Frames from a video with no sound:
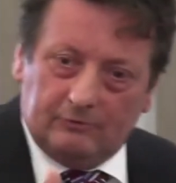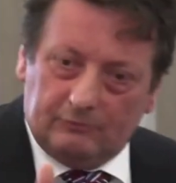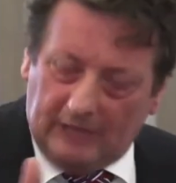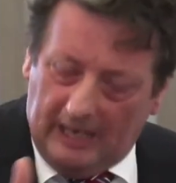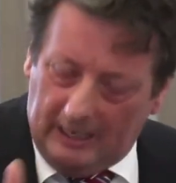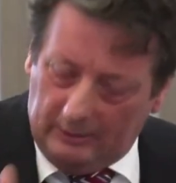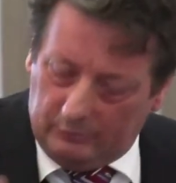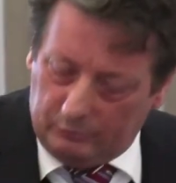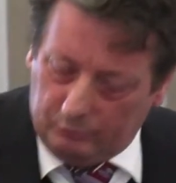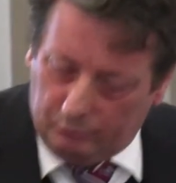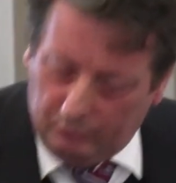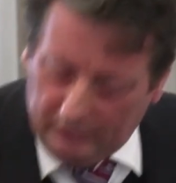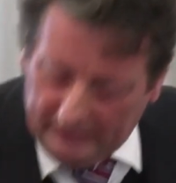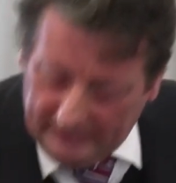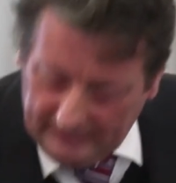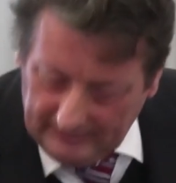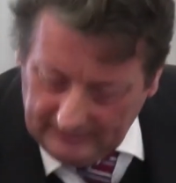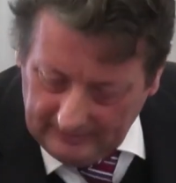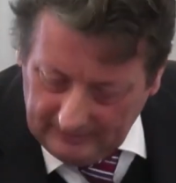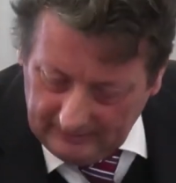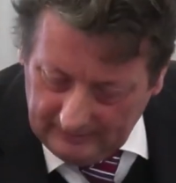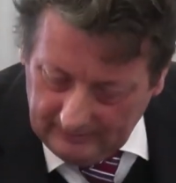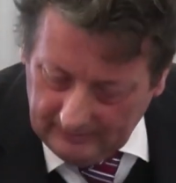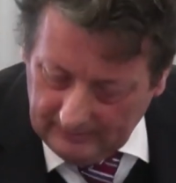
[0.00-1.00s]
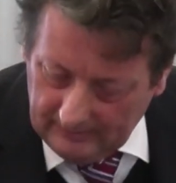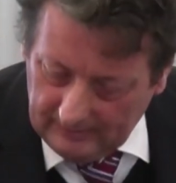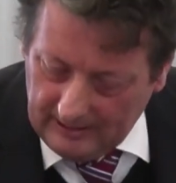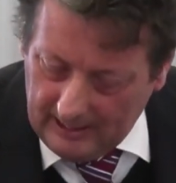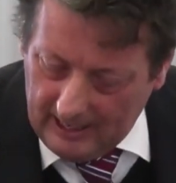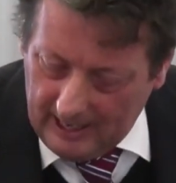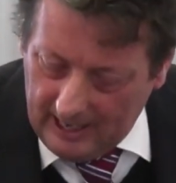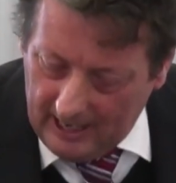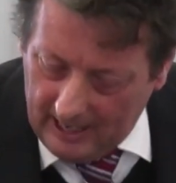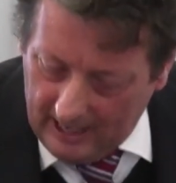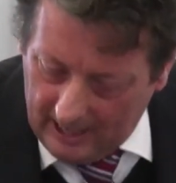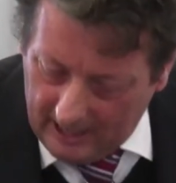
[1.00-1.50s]
that we
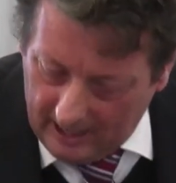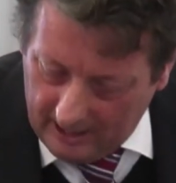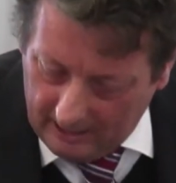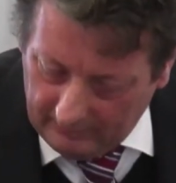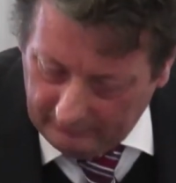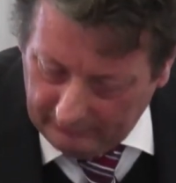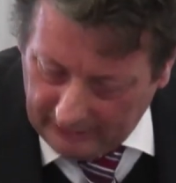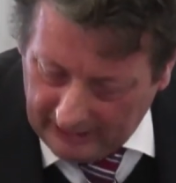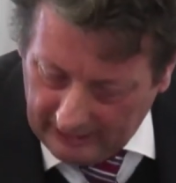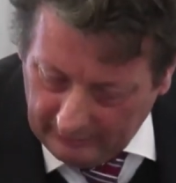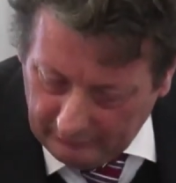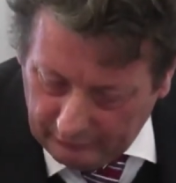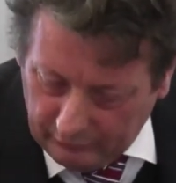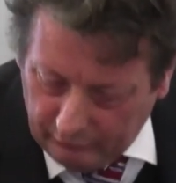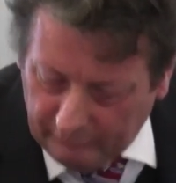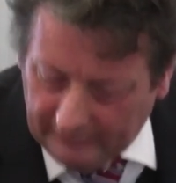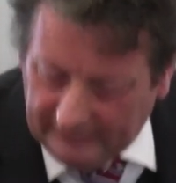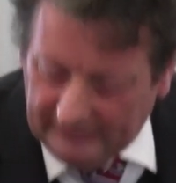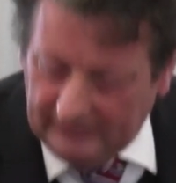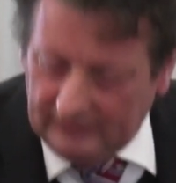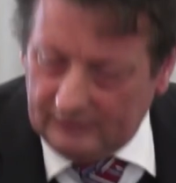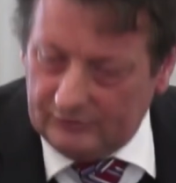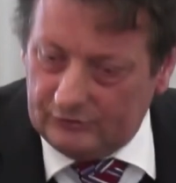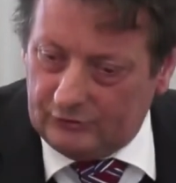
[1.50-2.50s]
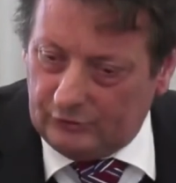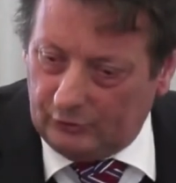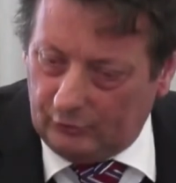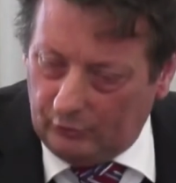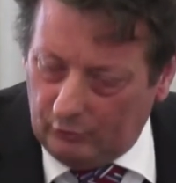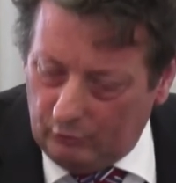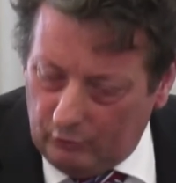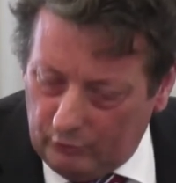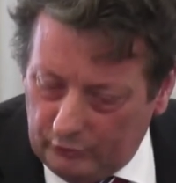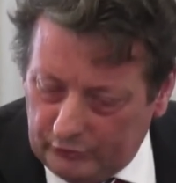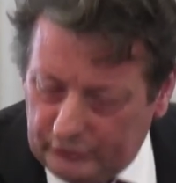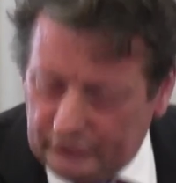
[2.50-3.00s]
are agreeing
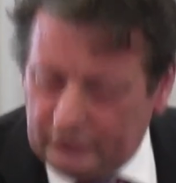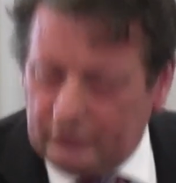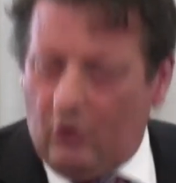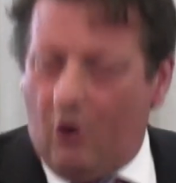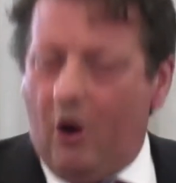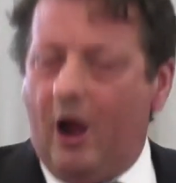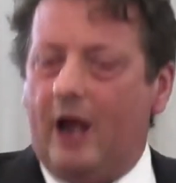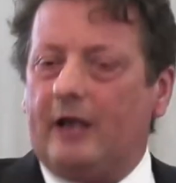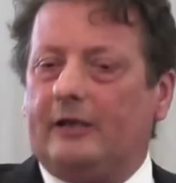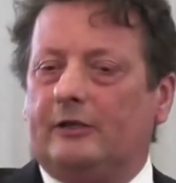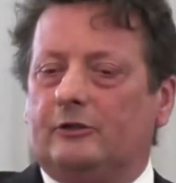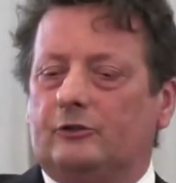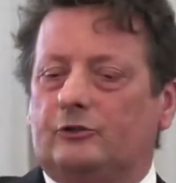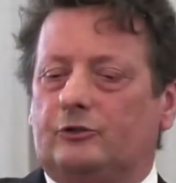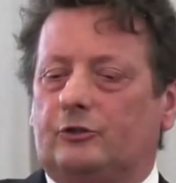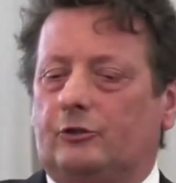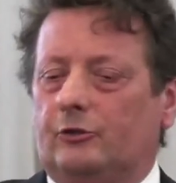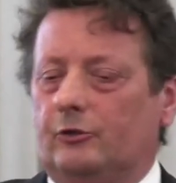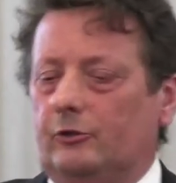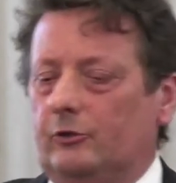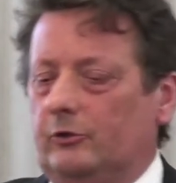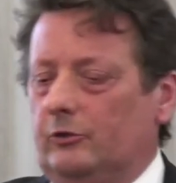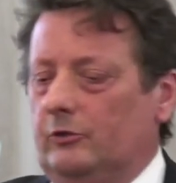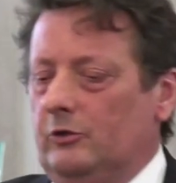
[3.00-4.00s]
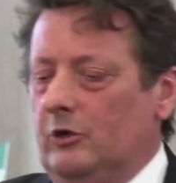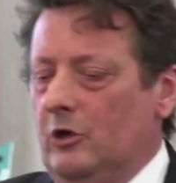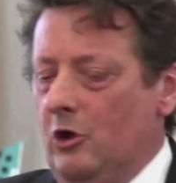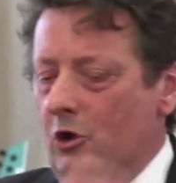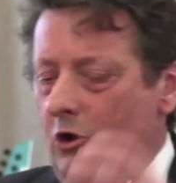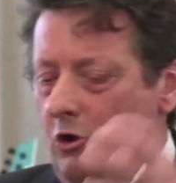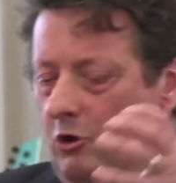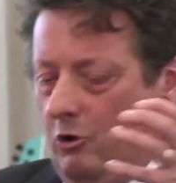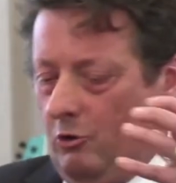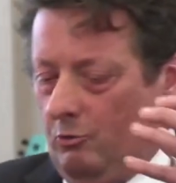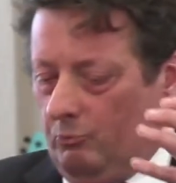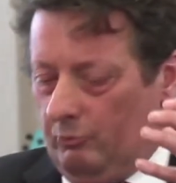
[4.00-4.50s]
to or signing to
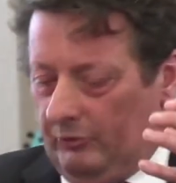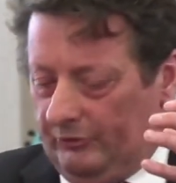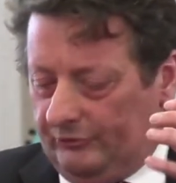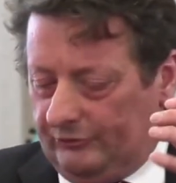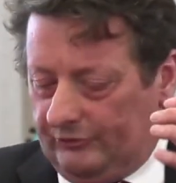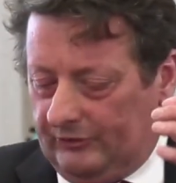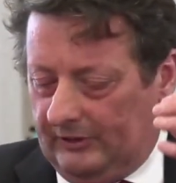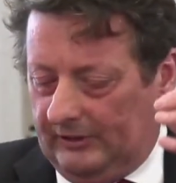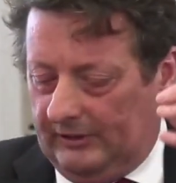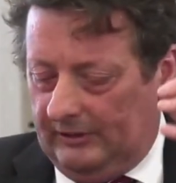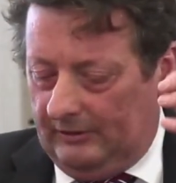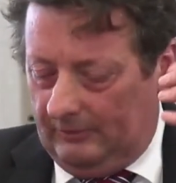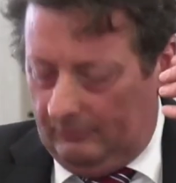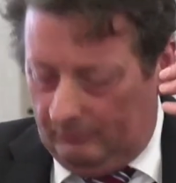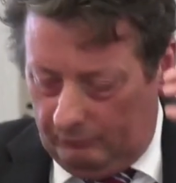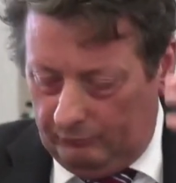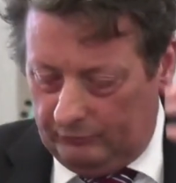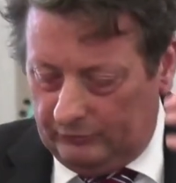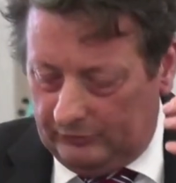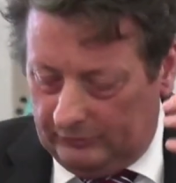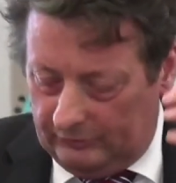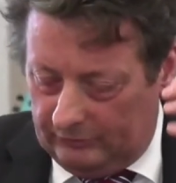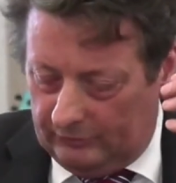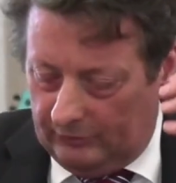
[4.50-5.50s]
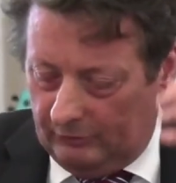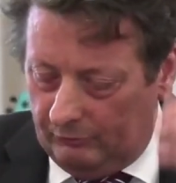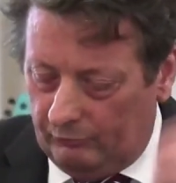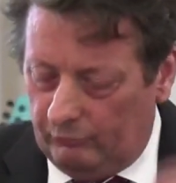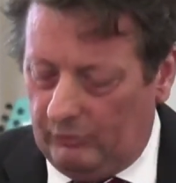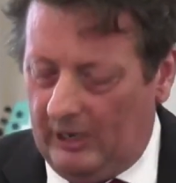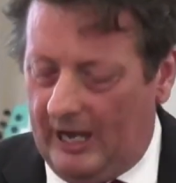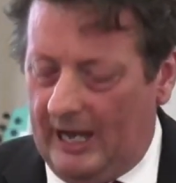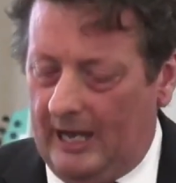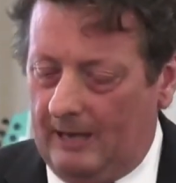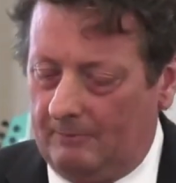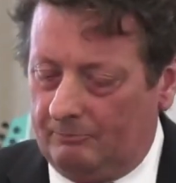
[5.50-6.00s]
with the
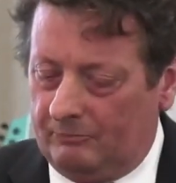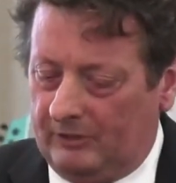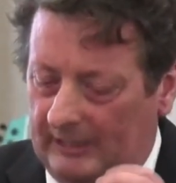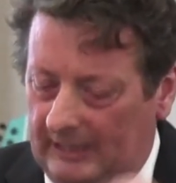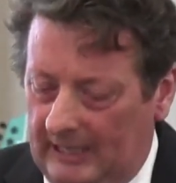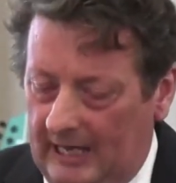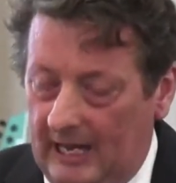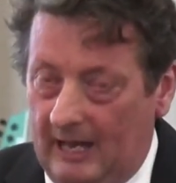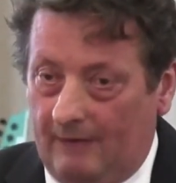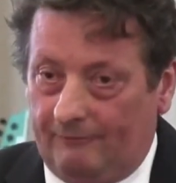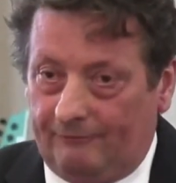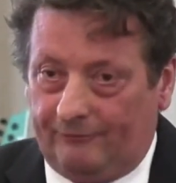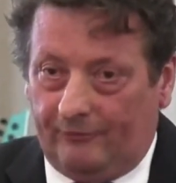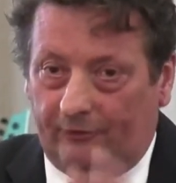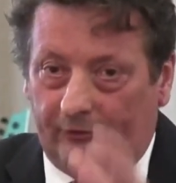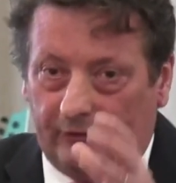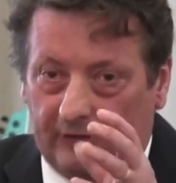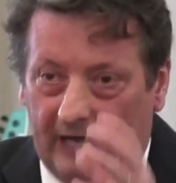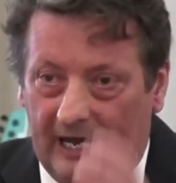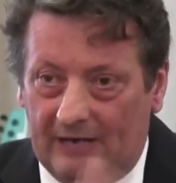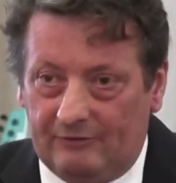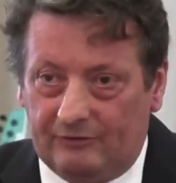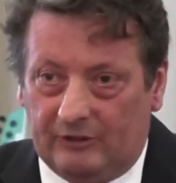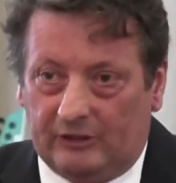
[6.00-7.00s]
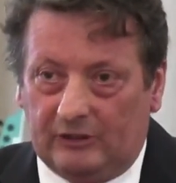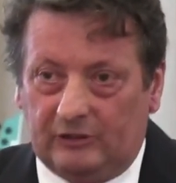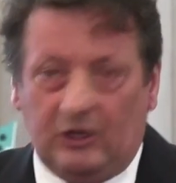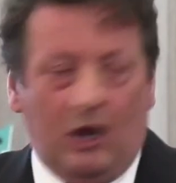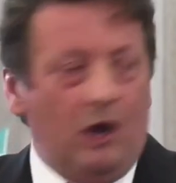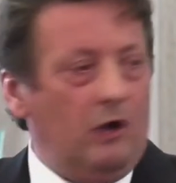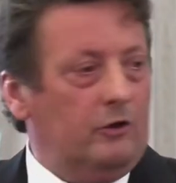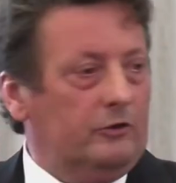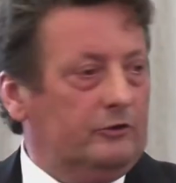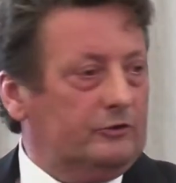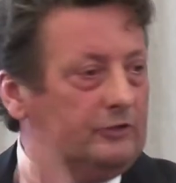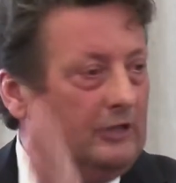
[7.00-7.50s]
ram, the heifer and the
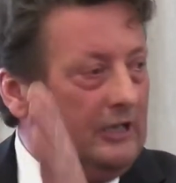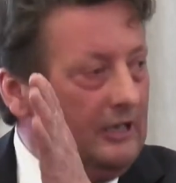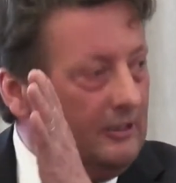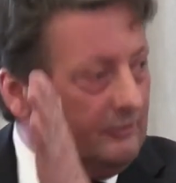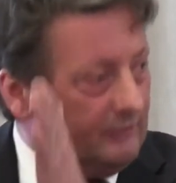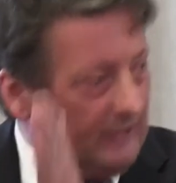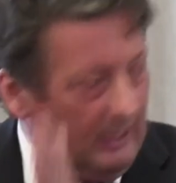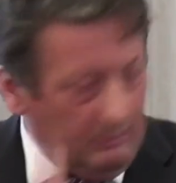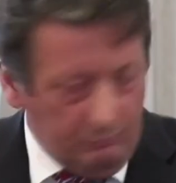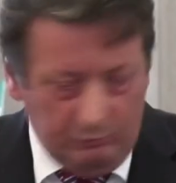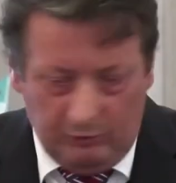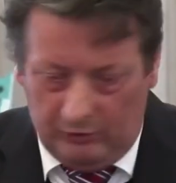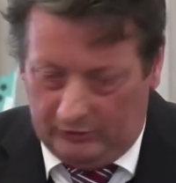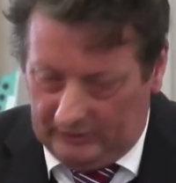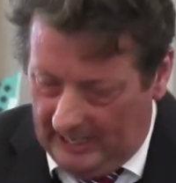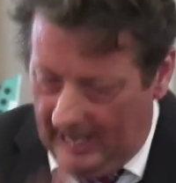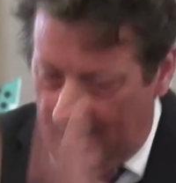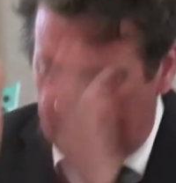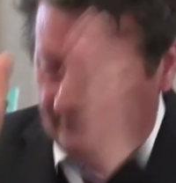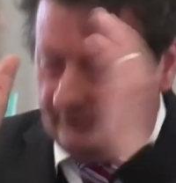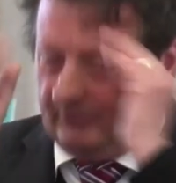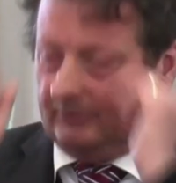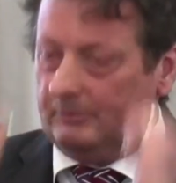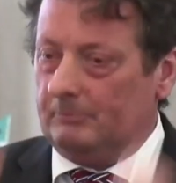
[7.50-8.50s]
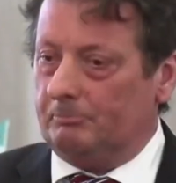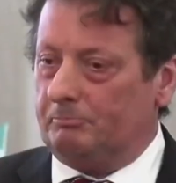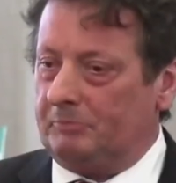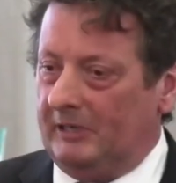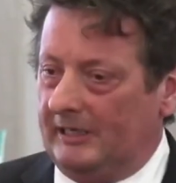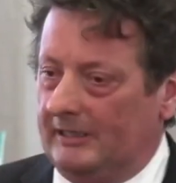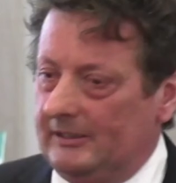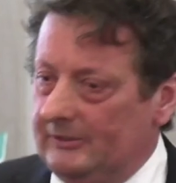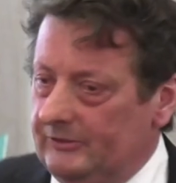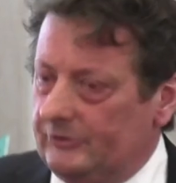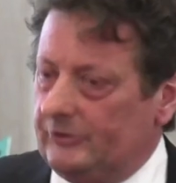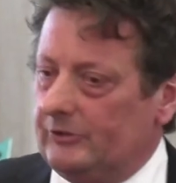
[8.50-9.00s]
goat that were cut in
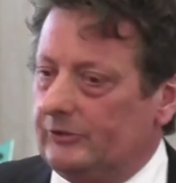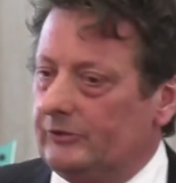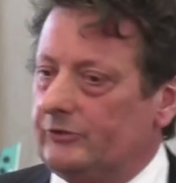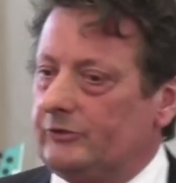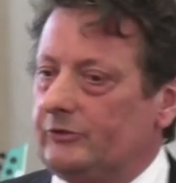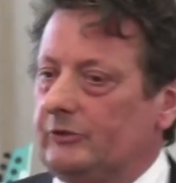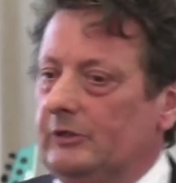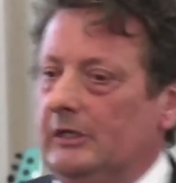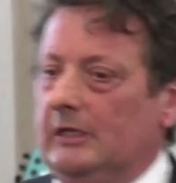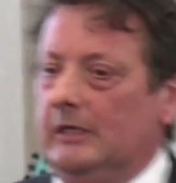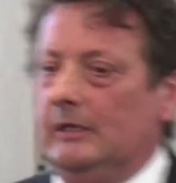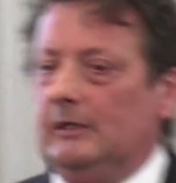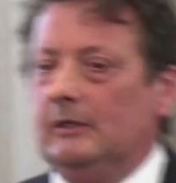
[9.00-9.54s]
pieces.